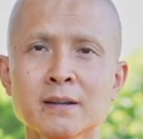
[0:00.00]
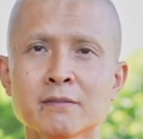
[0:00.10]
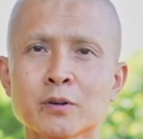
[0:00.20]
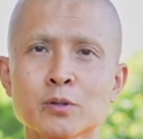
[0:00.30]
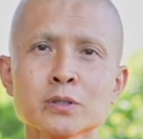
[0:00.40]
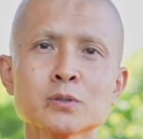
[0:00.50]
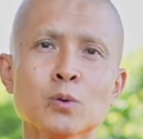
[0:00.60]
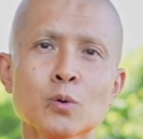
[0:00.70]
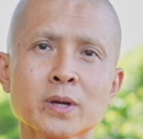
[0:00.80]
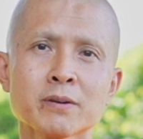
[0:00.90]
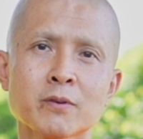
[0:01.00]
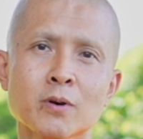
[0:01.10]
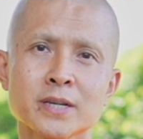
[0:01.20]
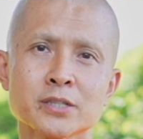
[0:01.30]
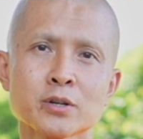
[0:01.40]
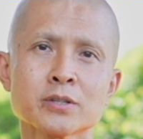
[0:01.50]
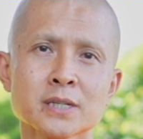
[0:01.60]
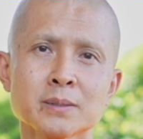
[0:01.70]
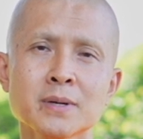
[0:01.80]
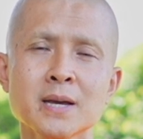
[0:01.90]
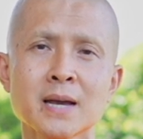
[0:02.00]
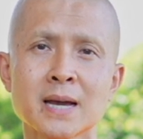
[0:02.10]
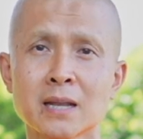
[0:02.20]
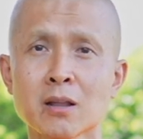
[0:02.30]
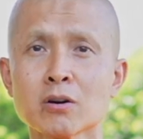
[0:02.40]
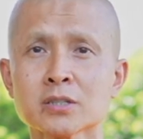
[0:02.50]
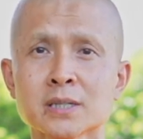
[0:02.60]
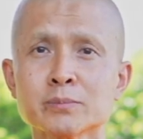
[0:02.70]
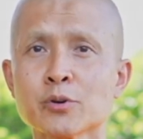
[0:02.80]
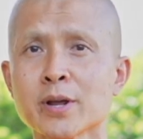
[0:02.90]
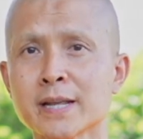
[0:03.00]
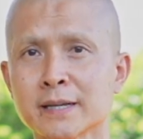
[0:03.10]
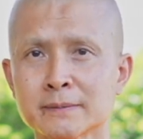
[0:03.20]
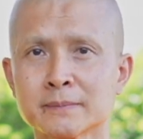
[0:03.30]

for those who are looking for a short-term and long-term training.